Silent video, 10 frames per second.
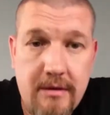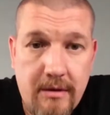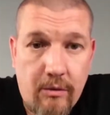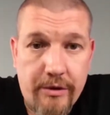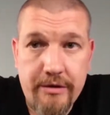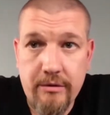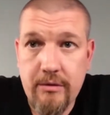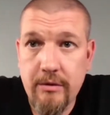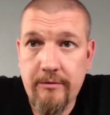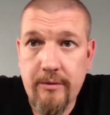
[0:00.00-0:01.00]
already on
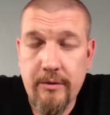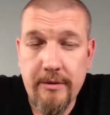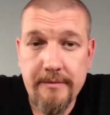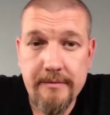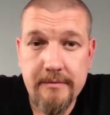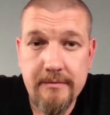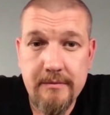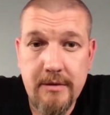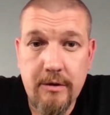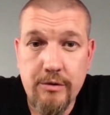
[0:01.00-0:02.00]
call for
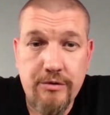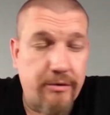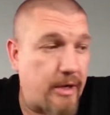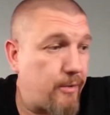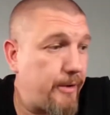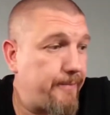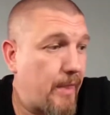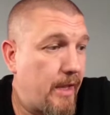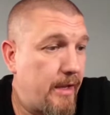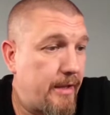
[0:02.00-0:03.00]
close to an hour.
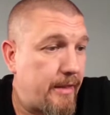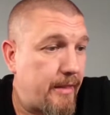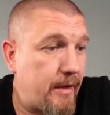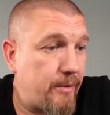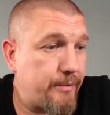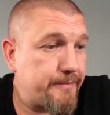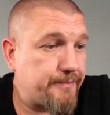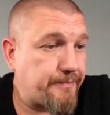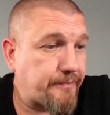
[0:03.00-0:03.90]
Now,